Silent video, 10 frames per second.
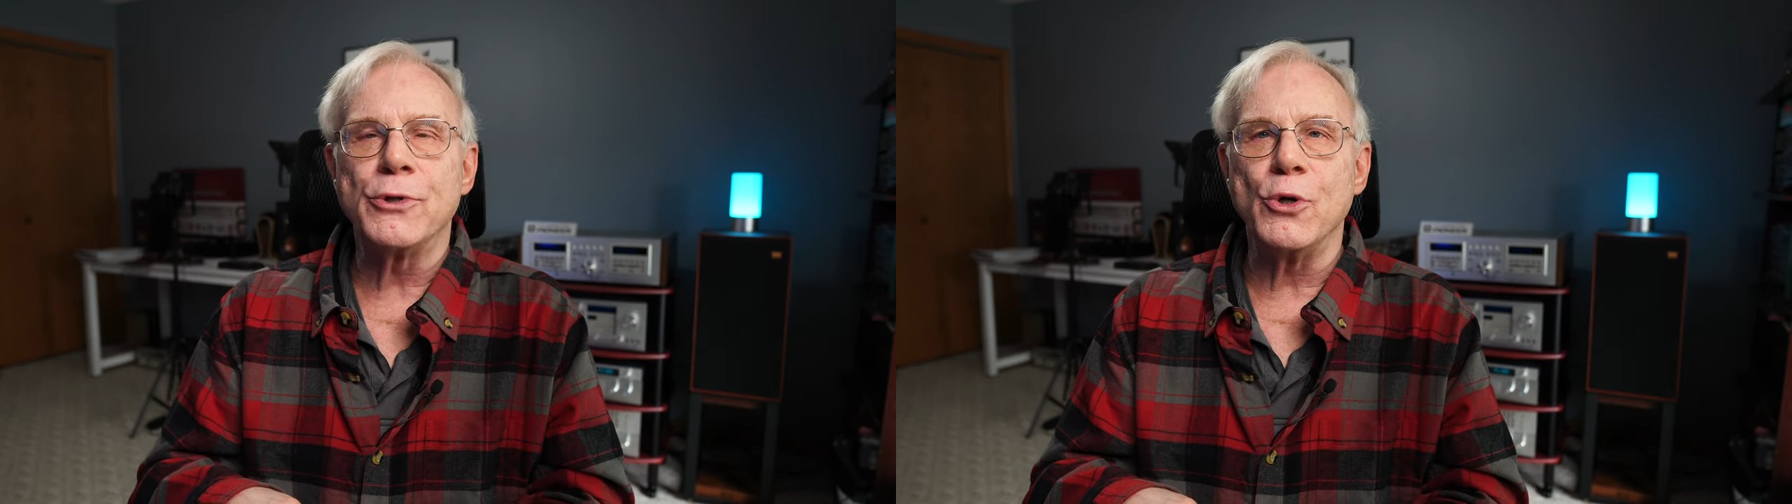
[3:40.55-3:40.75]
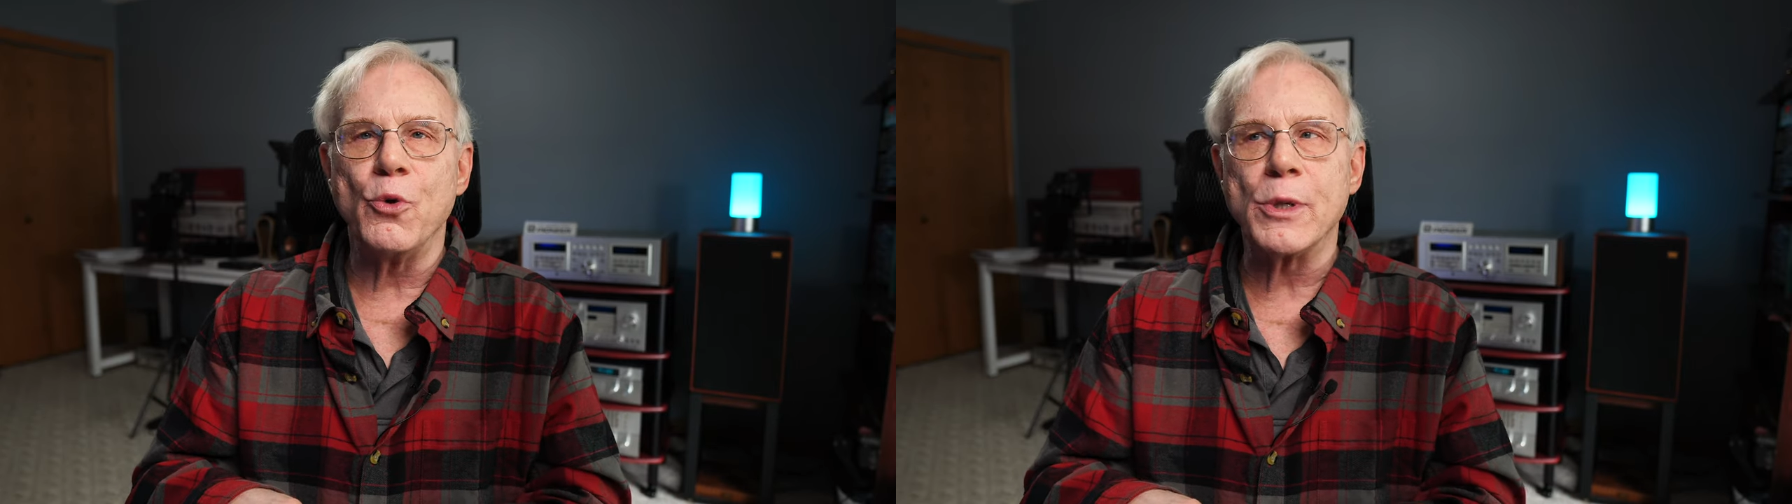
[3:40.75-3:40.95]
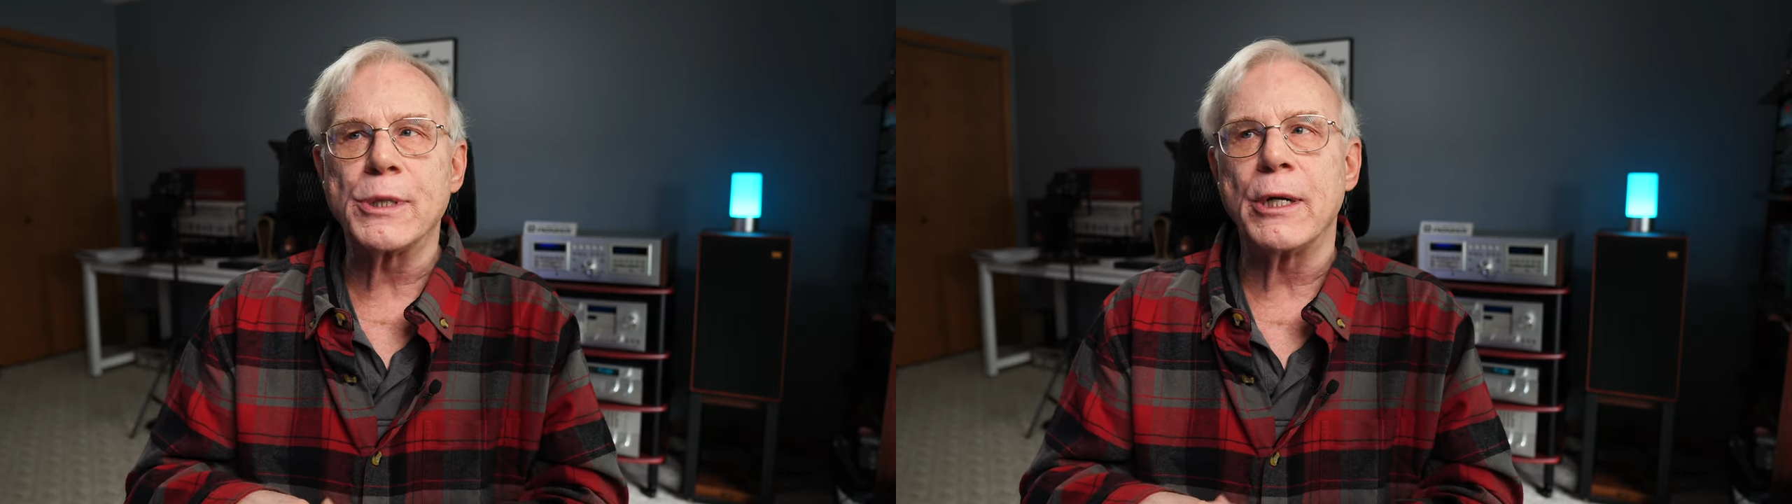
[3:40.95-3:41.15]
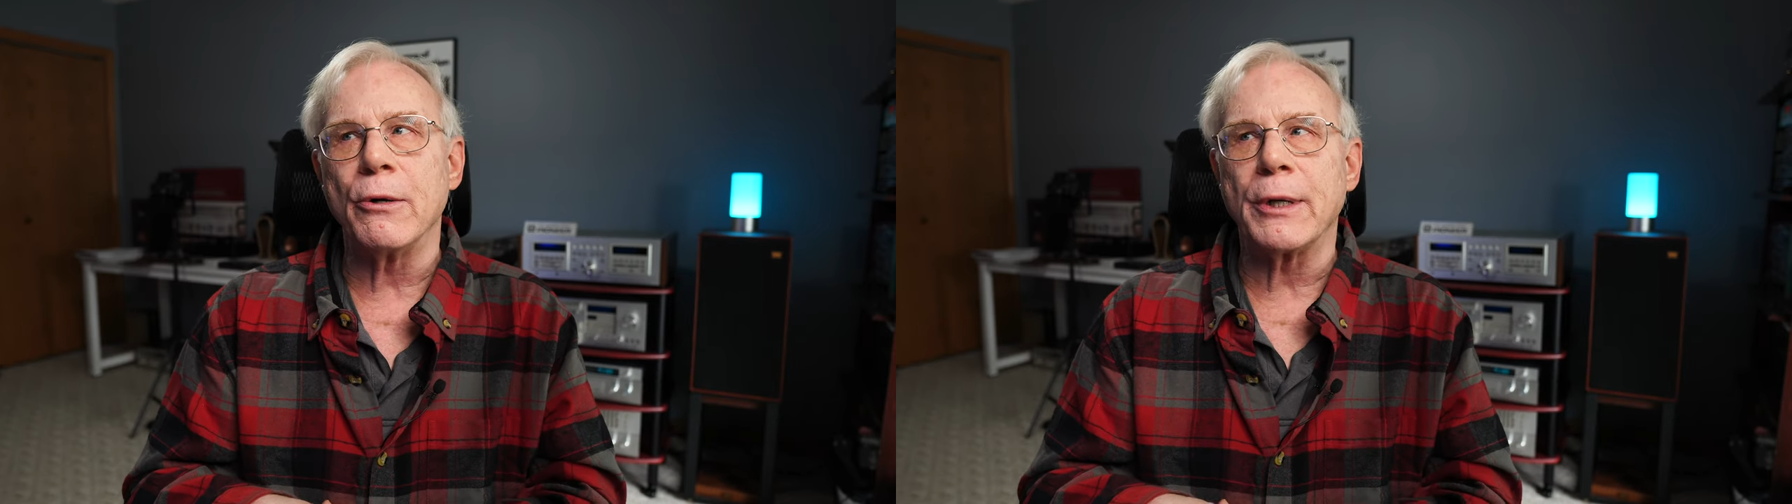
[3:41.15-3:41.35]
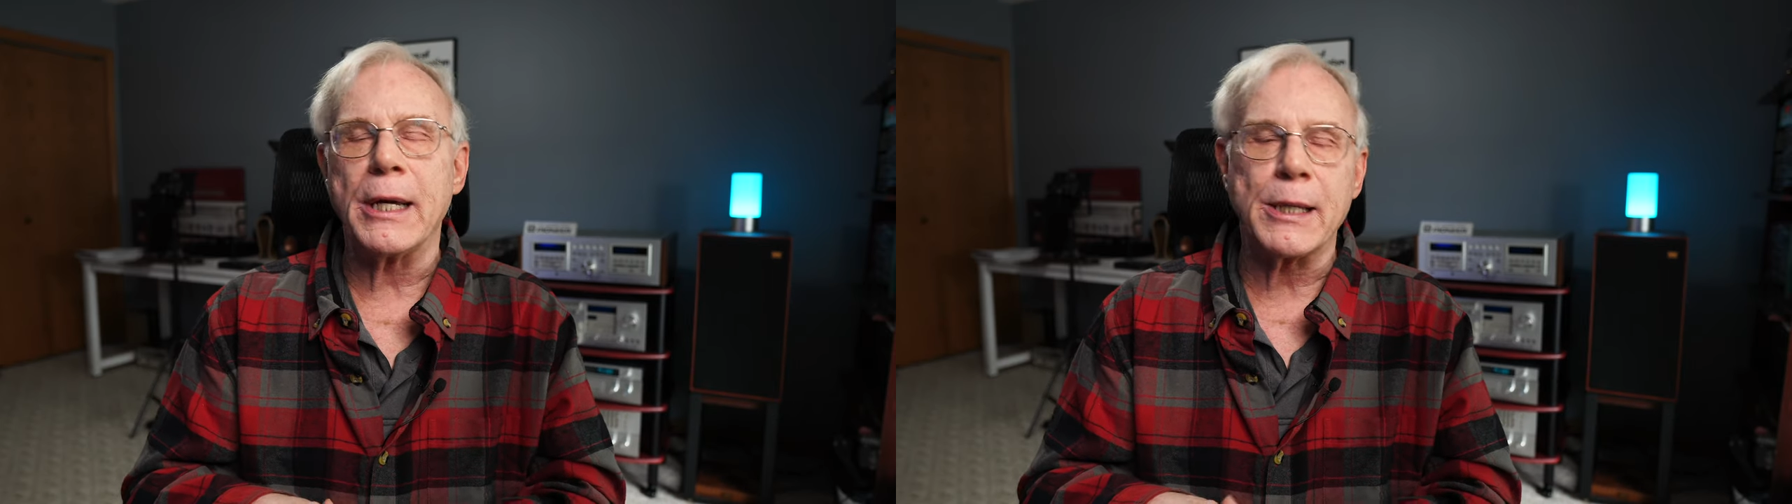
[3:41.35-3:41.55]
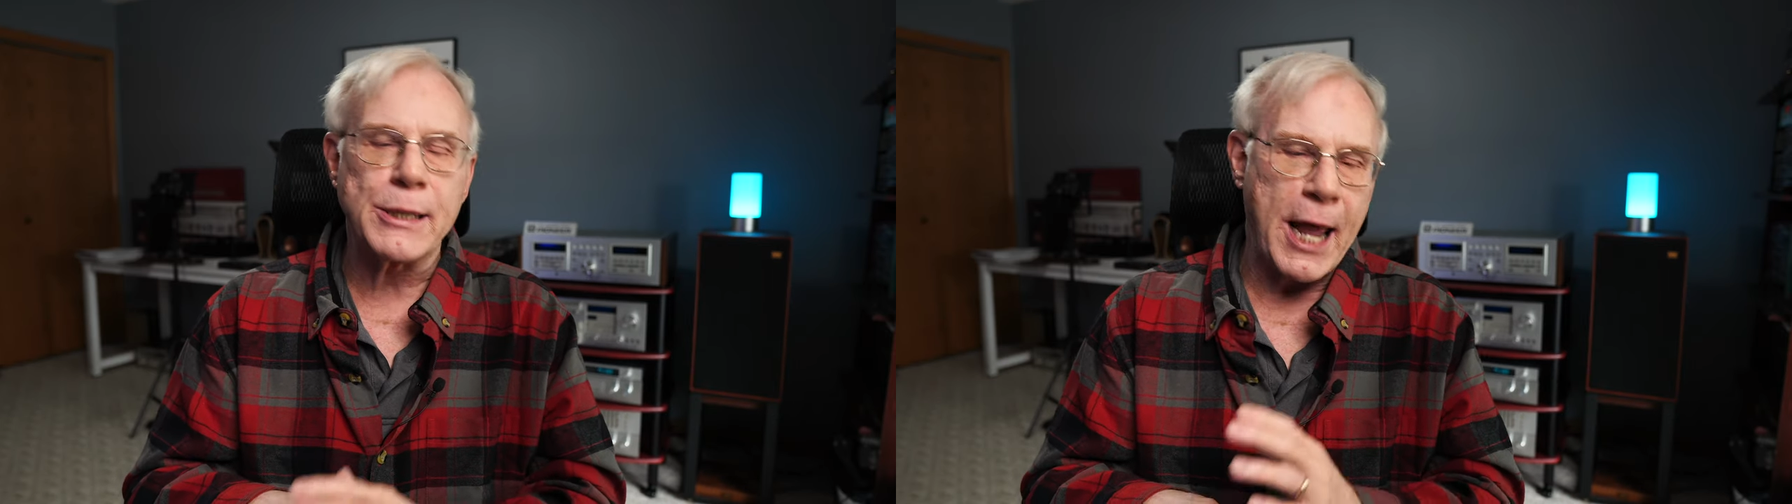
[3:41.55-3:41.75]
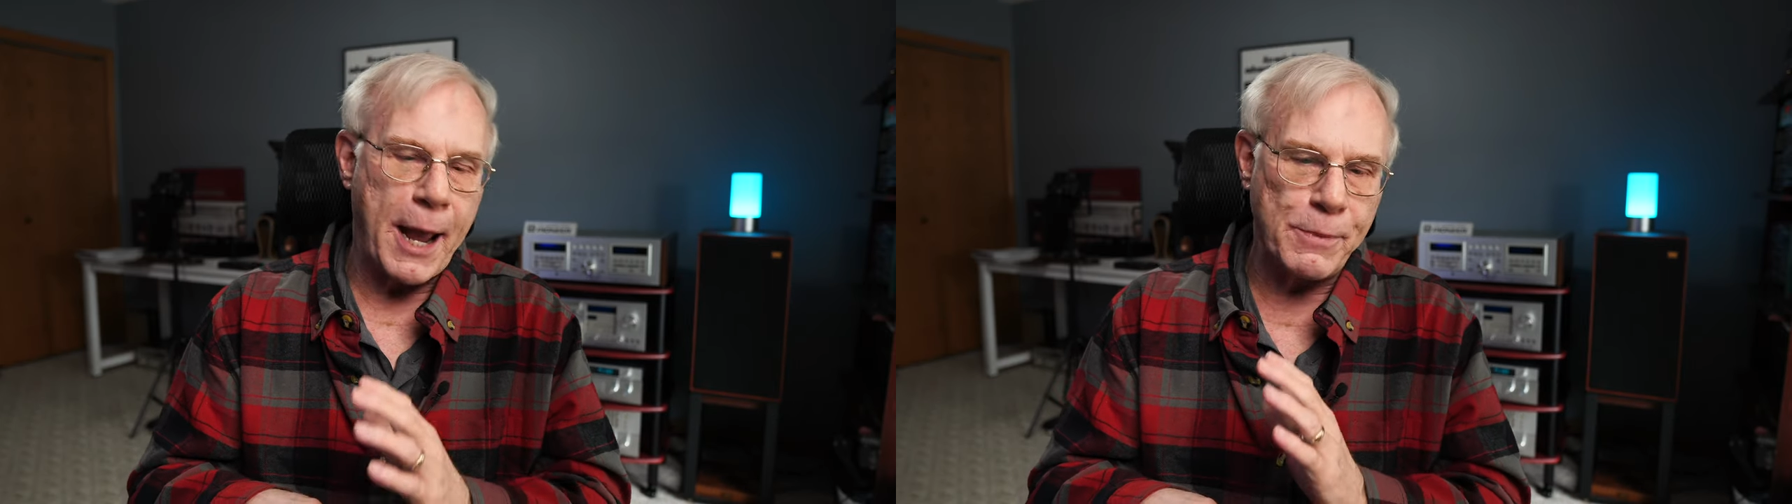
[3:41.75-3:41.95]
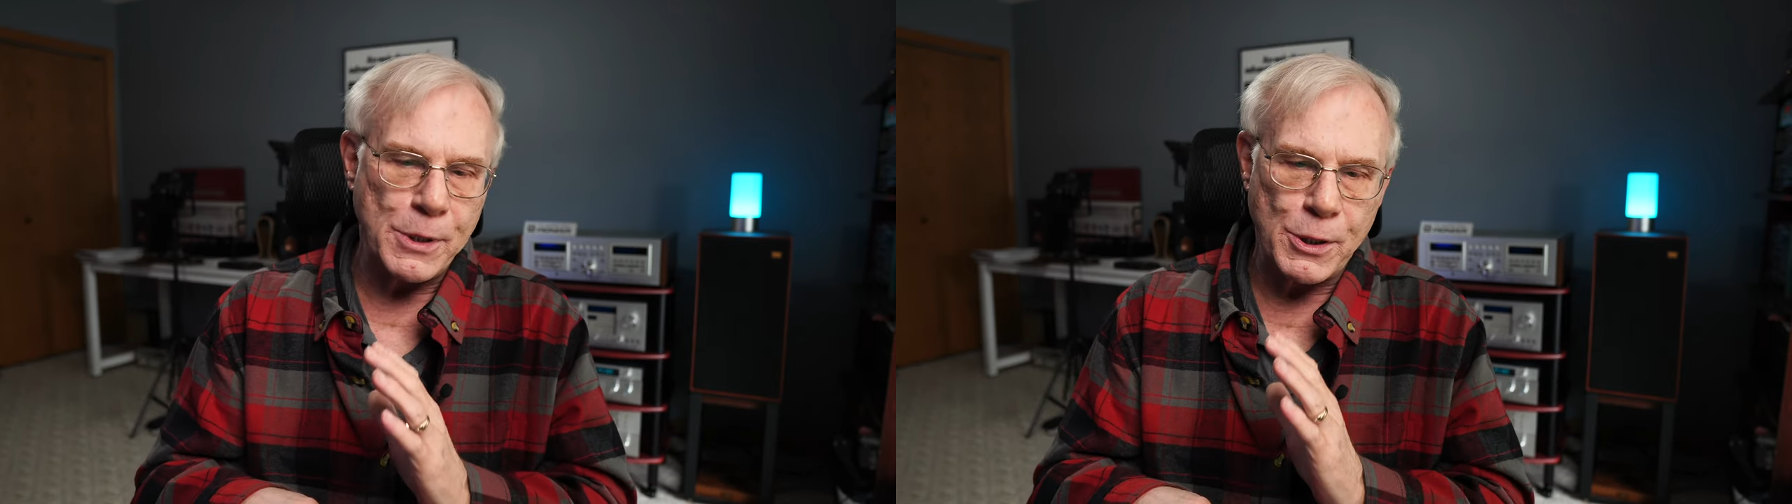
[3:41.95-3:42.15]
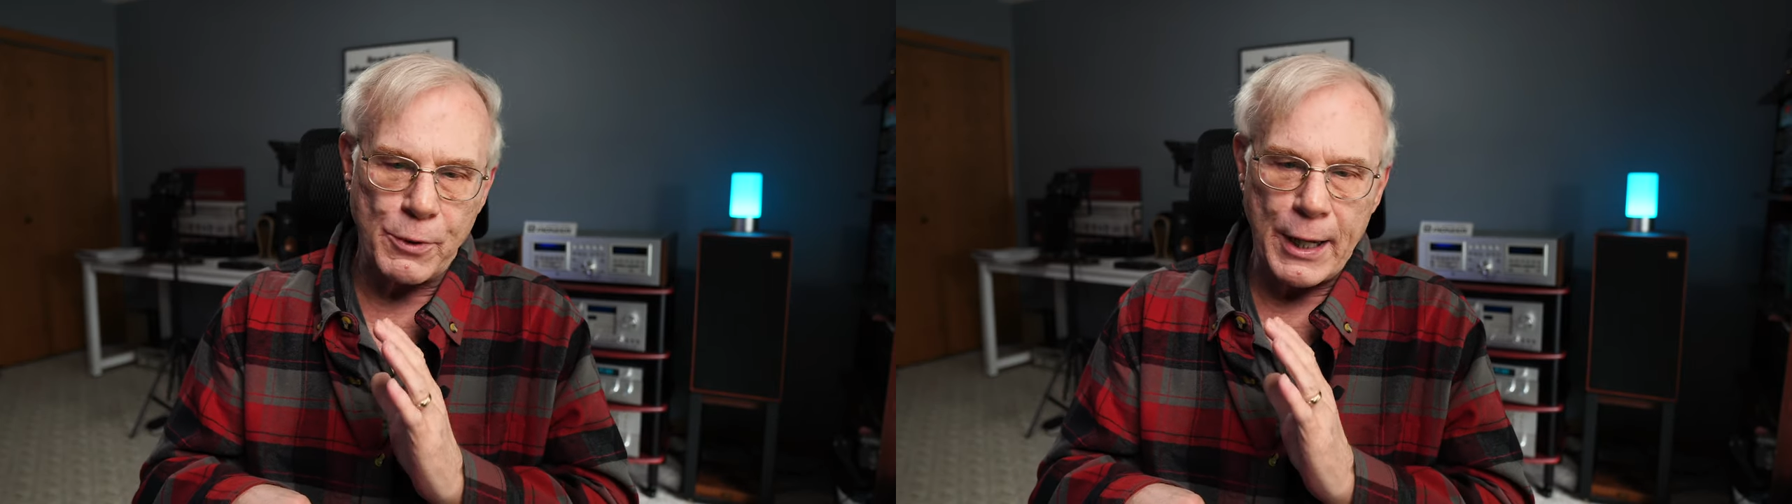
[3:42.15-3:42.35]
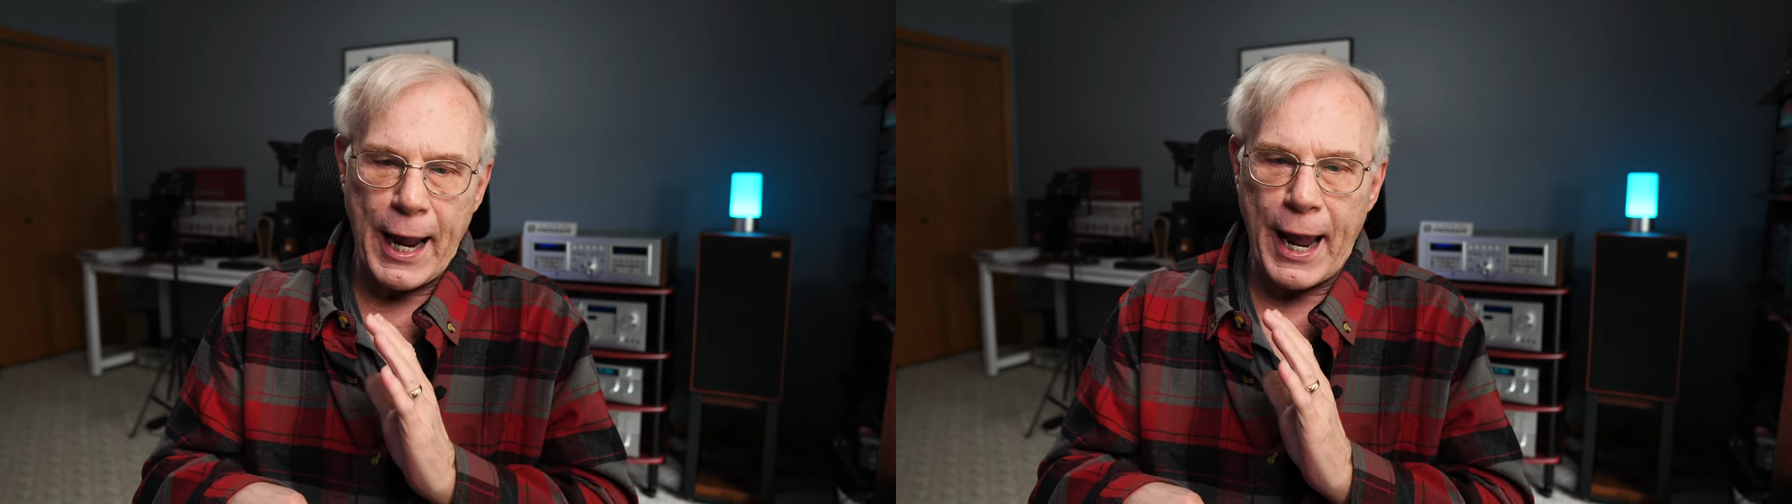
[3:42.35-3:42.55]
to was Carole King's
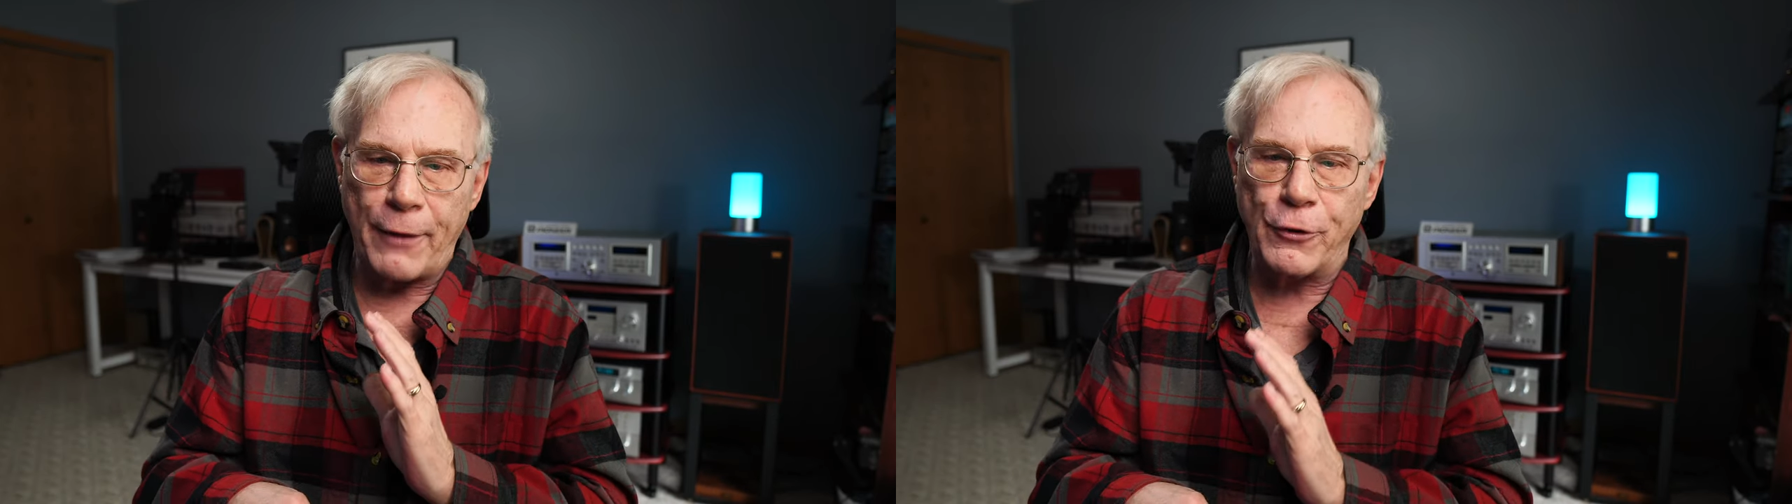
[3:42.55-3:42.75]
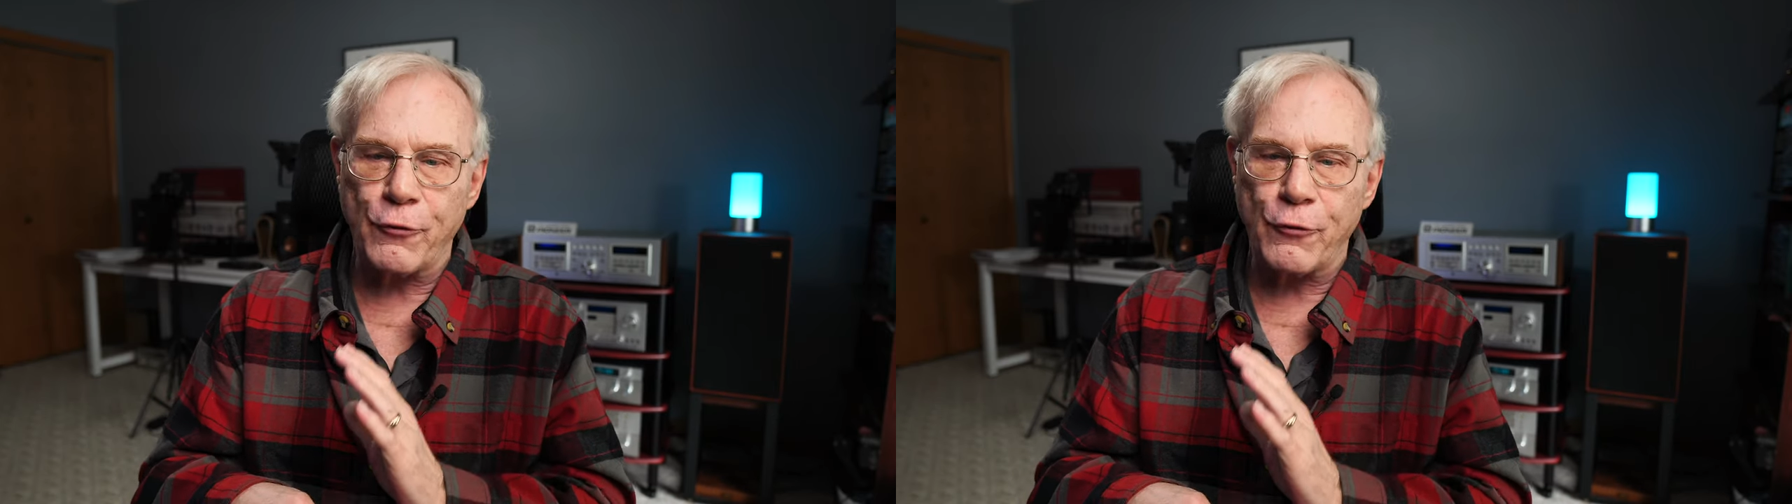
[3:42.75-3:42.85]
Tapestry, and the